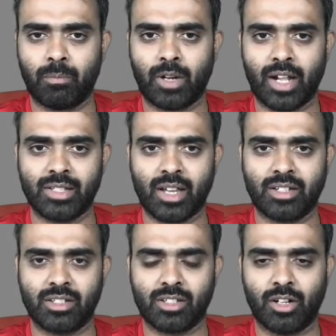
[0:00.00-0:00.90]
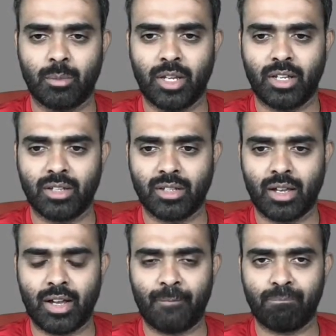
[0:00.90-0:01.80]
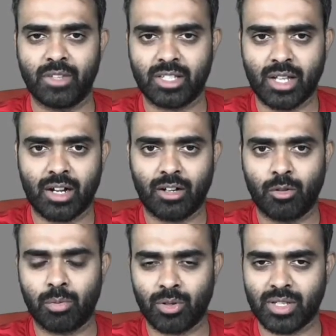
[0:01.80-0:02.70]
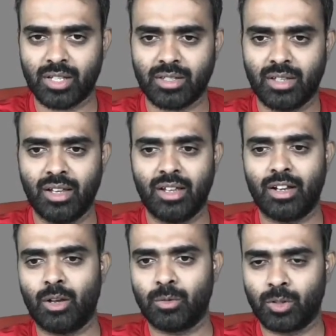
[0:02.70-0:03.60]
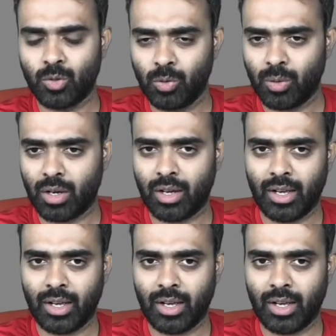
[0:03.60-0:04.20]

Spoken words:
transaction is going to be started to process. Now the two